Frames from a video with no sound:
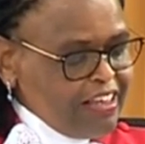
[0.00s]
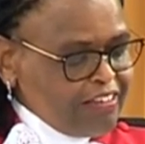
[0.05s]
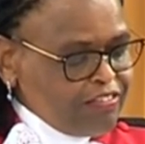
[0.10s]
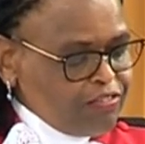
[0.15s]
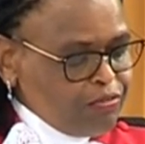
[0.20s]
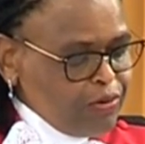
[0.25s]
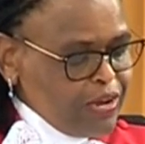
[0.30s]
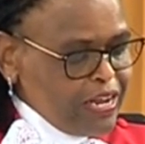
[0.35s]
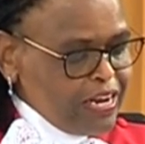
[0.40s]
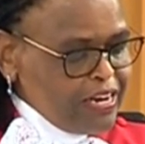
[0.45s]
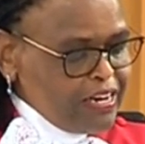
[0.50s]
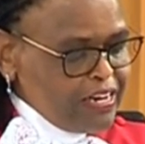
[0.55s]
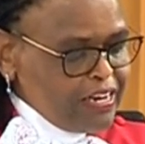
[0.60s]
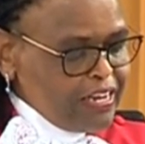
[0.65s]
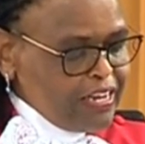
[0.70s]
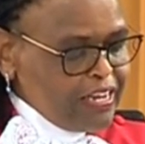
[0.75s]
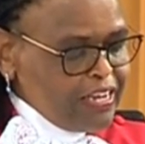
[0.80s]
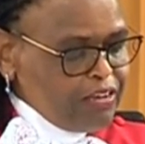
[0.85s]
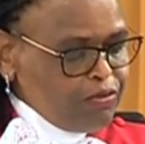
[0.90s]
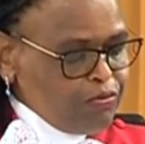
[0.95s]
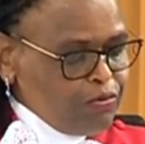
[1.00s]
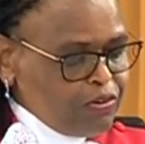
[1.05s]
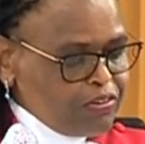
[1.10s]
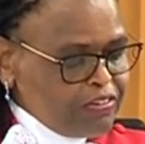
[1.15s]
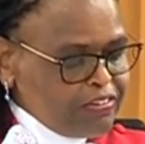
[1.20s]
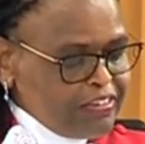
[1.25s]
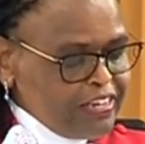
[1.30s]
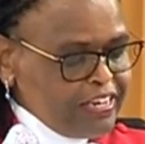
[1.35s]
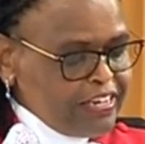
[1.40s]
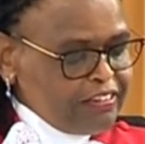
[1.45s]
just when he
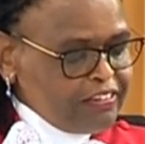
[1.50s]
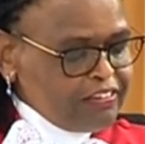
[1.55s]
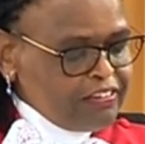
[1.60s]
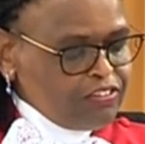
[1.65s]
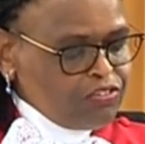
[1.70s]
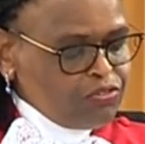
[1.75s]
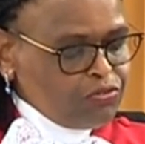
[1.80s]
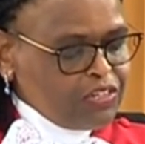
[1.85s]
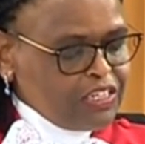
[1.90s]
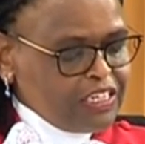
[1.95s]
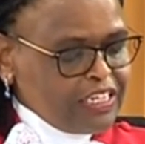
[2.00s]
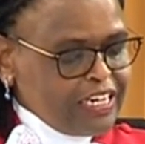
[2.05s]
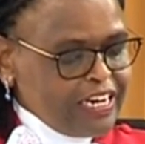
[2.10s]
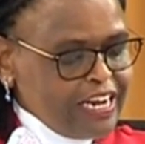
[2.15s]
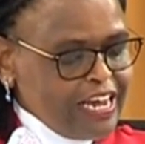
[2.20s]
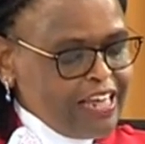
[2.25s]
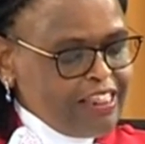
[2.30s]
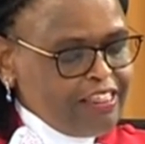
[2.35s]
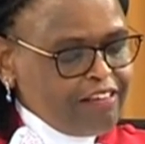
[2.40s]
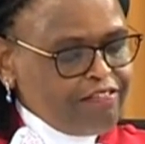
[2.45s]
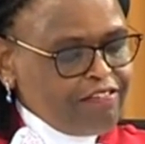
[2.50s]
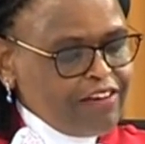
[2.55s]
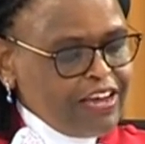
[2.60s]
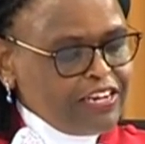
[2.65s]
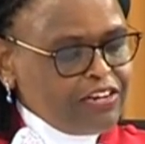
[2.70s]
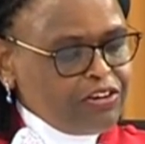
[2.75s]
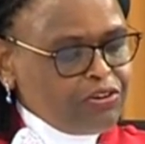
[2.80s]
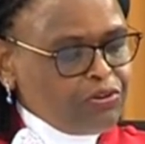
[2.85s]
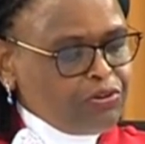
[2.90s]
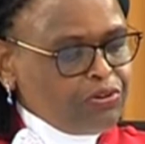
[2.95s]
was set to declare the
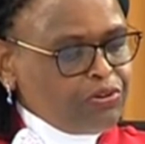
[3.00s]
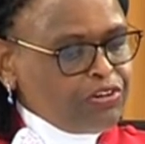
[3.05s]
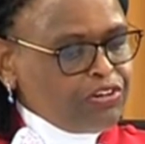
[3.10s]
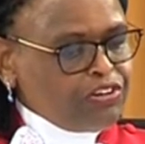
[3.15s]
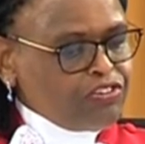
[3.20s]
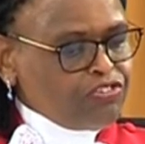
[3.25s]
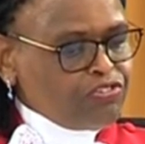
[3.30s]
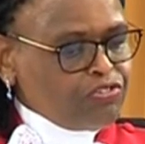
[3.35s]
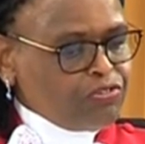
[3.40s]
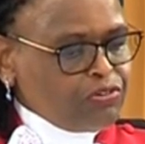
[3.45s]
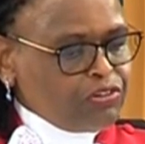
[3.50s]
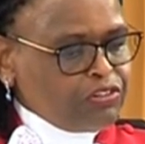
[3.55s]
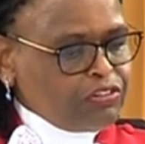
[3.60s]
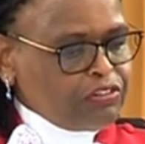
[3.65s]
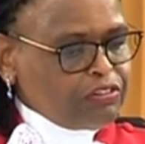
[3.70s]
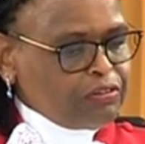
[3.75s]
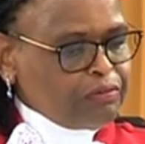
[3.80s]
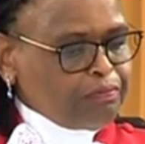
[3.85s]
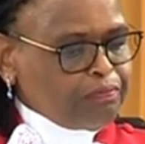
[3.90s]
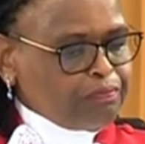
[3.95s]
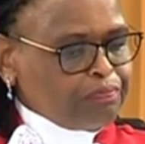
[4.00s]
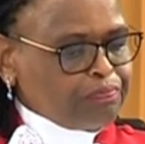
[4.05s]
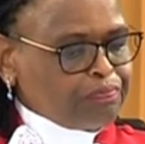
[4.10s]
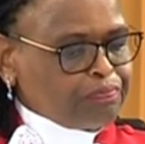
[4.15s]
final result.